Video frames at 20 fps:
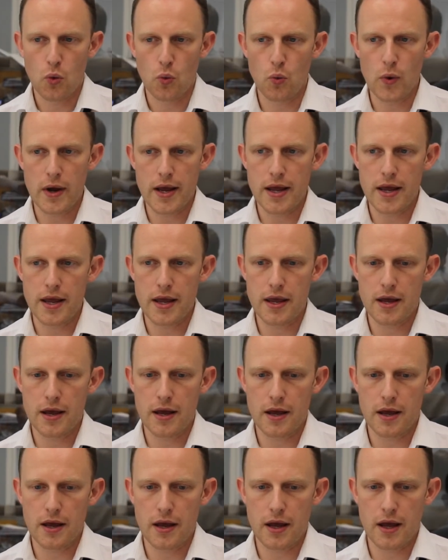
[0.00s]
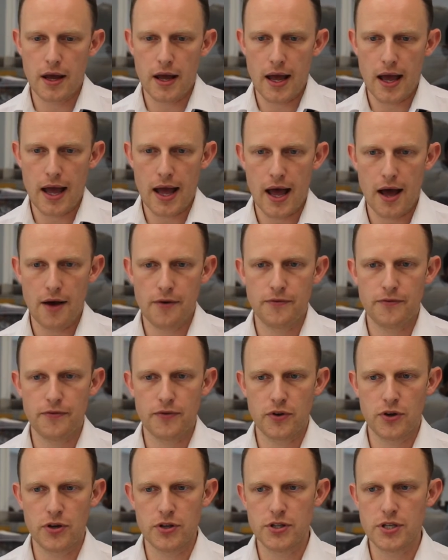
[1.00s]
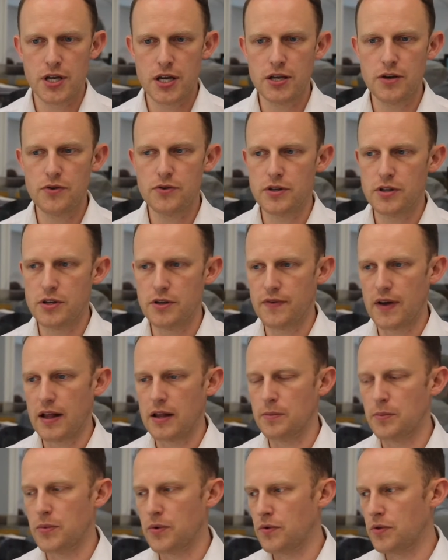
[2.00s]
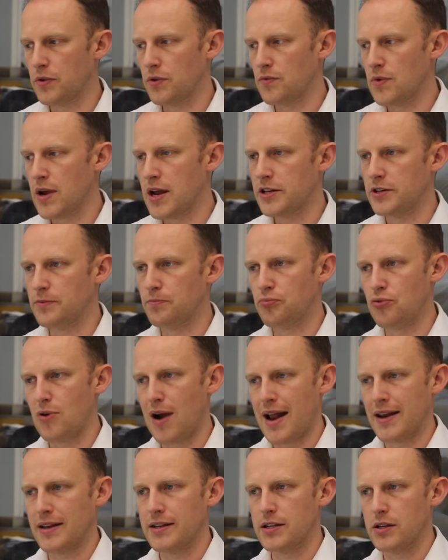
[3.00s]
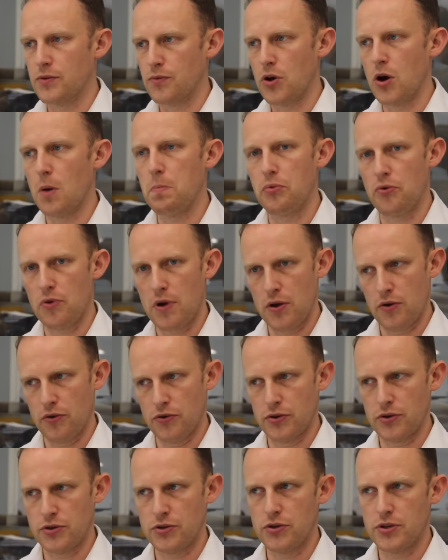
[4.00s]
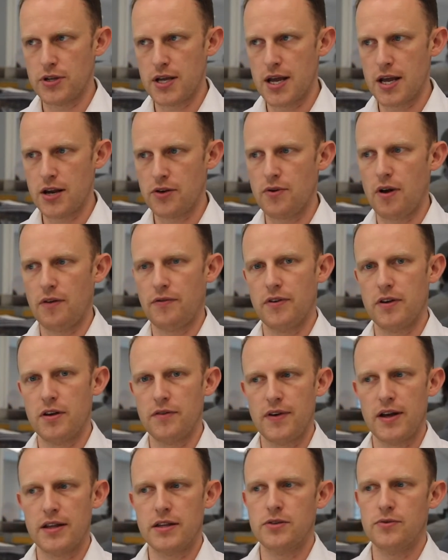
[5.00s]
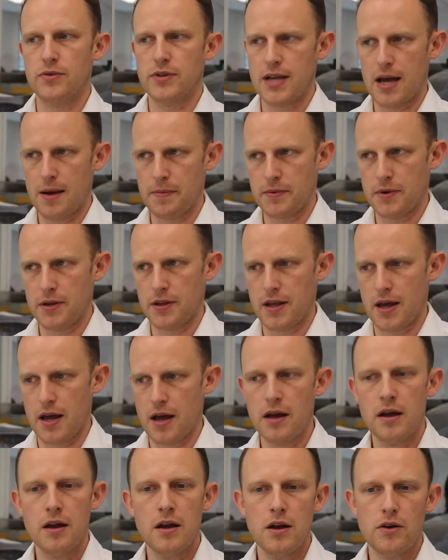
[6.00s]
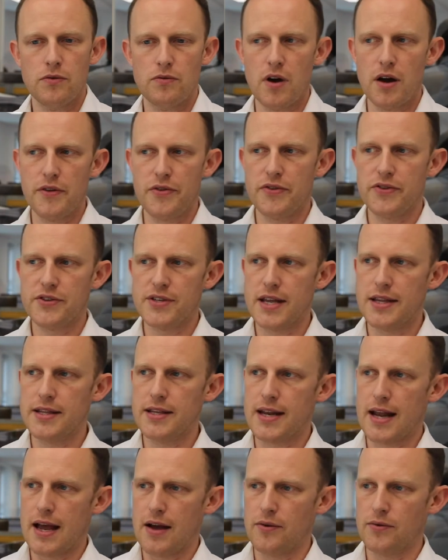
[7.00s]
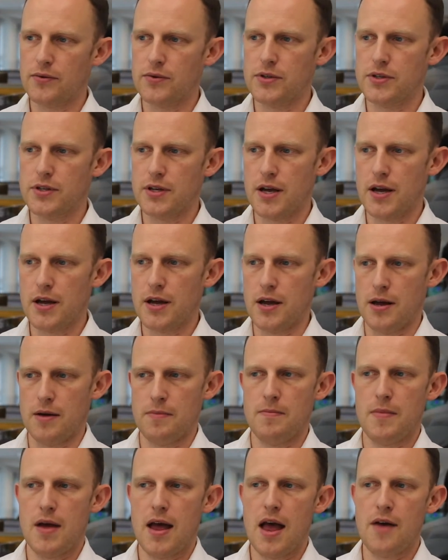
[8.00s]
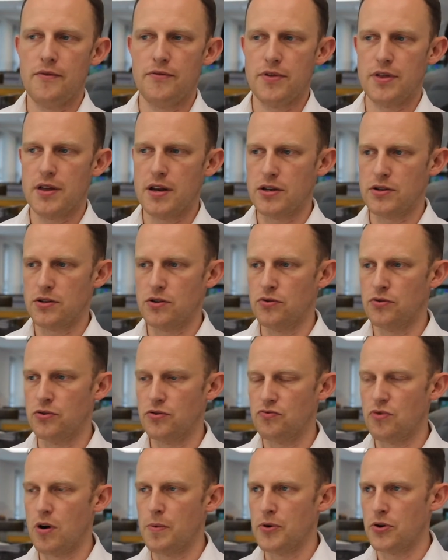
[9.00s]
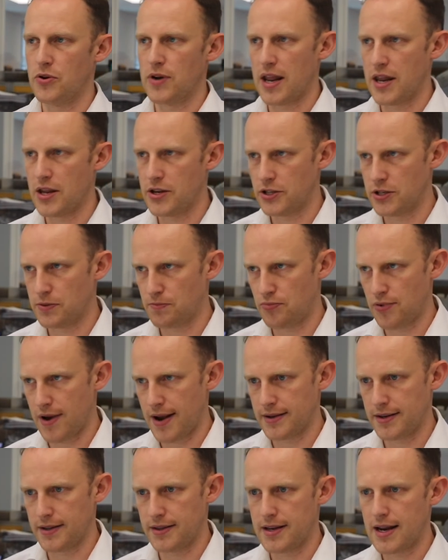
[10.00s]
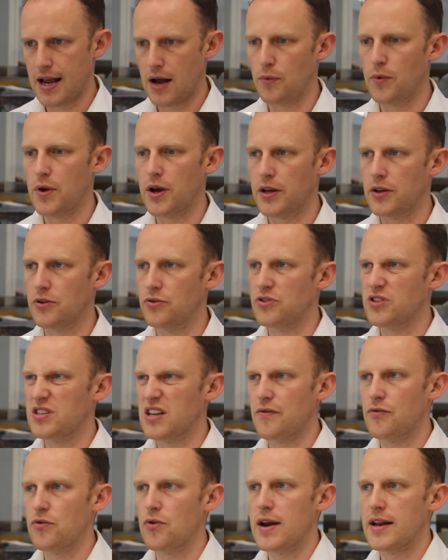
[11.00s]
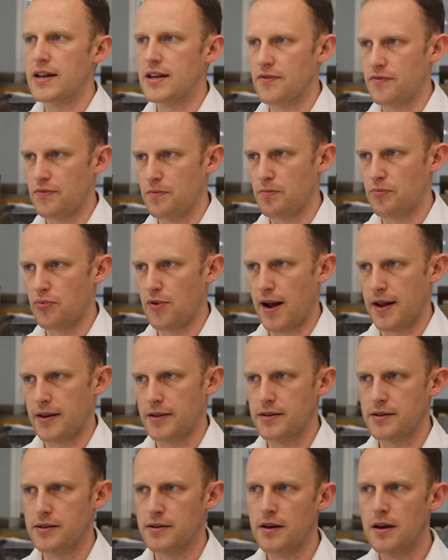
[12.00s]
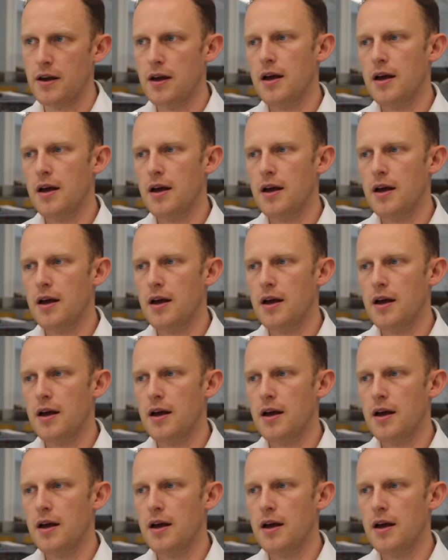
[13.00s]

We have continued to develop the range of brands that we operate under, so Datagraphic have had to adapt to that. Rather than sending out everything as under Robin Hood Energy's branding, they're now working under 7 or 8 different brands.